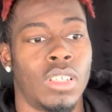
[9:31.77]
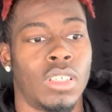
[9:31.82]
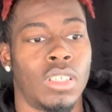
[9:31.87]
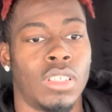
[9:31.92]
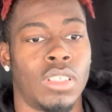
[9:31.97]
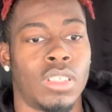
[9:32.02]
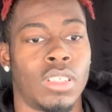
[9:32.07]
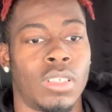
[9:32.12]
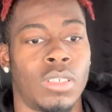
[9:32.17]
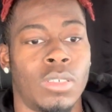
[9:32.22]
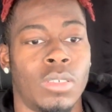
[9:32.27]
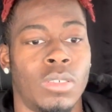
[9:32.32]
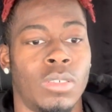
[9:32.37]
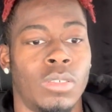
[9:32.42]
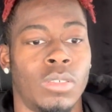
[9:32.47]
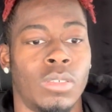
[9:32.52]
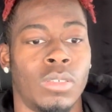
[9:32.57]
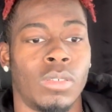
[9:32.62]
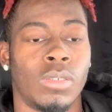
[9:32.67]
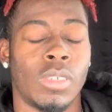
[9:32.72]
So
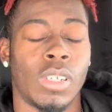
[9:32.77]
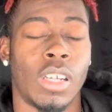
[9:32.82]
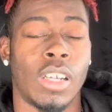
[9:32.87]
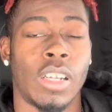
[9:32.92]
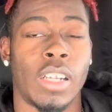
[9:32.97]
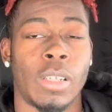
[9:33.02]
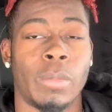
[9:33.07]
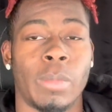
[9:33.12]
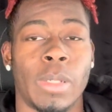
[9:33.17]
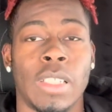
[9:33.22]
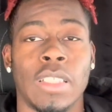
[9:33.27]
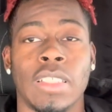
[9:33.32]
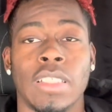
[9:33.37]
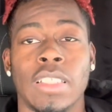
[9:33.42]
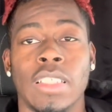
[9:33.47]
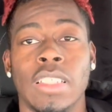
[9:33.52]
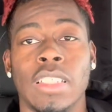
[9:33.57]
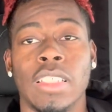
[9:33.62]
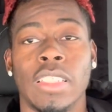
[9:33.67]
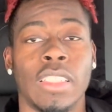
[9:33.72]
with all that being
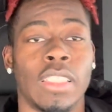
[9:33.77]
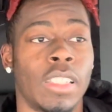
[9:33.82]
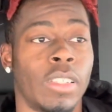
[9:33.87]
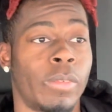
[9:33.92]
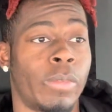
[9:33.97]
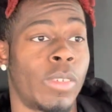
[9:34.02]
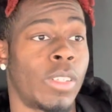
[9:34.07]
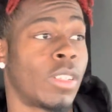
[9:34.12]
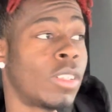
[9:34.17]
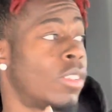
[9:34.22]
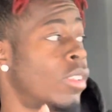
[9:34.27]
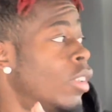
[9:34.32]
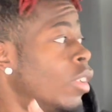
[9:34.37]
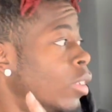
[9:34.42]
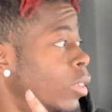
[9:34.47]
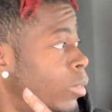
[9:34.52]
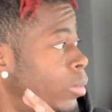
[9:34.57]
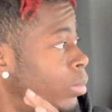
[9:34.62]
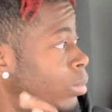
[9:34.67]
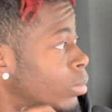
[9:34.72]
said, I'm finna
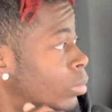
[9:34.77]
go